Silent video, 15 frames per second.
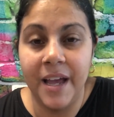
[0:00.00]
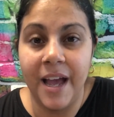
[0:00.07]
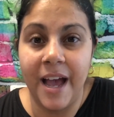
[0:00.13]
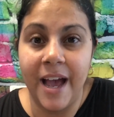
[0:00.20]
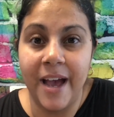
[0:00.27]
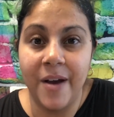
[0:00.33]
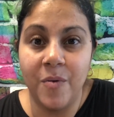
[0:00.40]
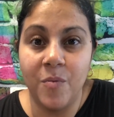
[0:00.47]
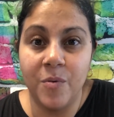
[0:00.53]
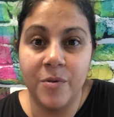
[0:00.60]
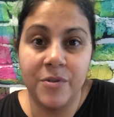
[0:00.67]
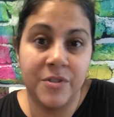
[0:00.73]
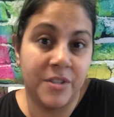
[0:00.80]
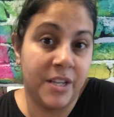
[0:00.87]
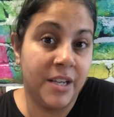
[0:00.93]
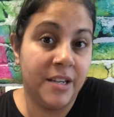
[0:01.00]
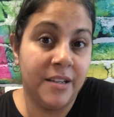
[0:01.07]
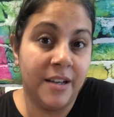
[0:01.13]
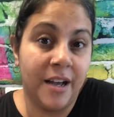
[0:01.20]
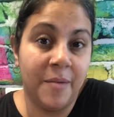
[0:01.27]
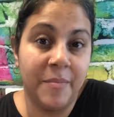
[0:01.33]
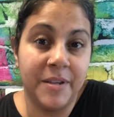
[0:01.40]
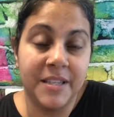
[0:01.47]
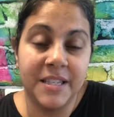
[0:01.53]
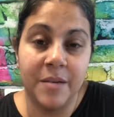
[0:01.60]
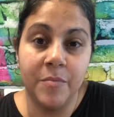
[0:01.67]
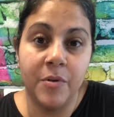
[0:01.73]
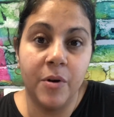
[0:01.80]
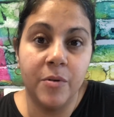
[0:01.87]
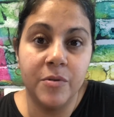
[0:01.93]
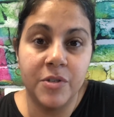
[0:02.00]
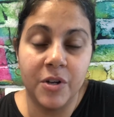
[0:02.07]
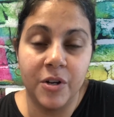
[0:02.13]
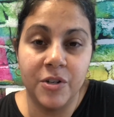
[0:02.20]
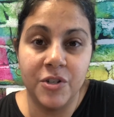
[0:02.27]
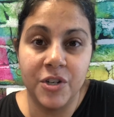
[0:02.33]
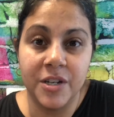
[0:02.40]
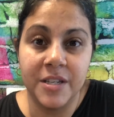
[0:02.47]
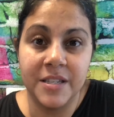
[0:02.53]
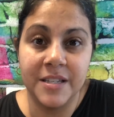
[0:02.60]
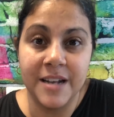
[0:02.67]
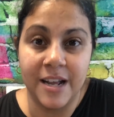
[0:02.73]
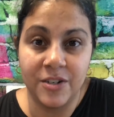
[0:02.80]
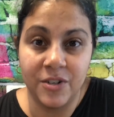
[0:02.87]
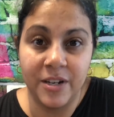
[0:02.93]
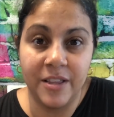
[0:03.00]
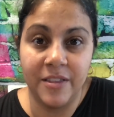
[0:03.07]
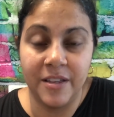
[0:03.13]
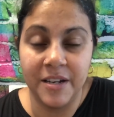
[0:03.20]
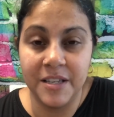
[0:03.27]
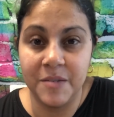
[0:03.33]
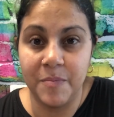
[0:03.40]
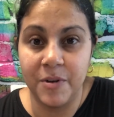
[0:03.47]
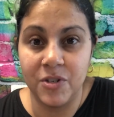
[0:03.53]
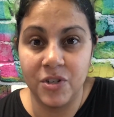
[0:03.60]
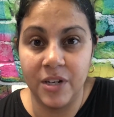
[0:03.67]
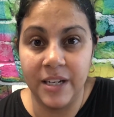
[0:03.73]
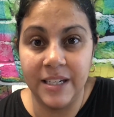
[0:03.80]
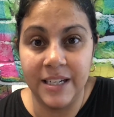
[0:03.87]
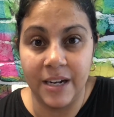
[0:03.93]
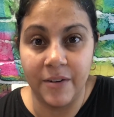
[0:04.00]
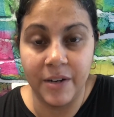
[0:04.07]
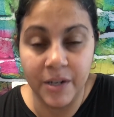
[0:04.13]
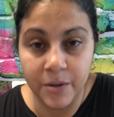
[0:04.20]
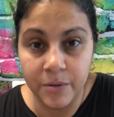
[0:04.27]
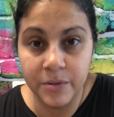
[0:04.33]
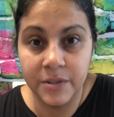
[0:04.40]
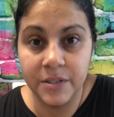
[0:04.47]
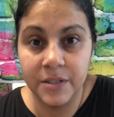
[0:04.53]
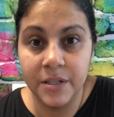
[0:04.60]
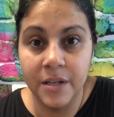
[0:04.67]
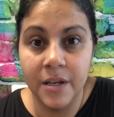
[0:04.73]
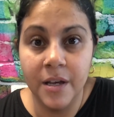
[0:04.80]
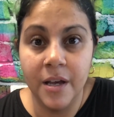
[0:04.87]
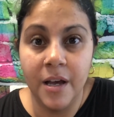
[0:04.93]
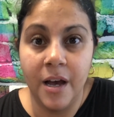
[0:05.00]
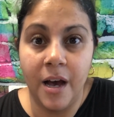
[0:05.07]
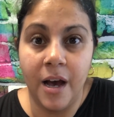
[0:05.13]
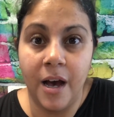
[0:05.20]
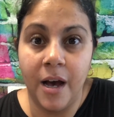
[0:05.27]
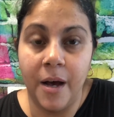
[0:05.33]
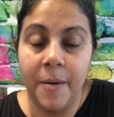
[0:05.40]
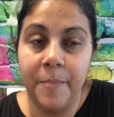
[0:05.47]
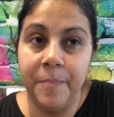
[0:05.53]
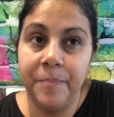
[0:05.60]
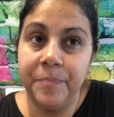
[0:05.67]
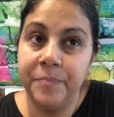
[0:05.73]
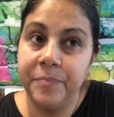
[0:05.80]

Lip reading: And we'll see. I mean, some goats are just naturally thin, especially dairy goats. So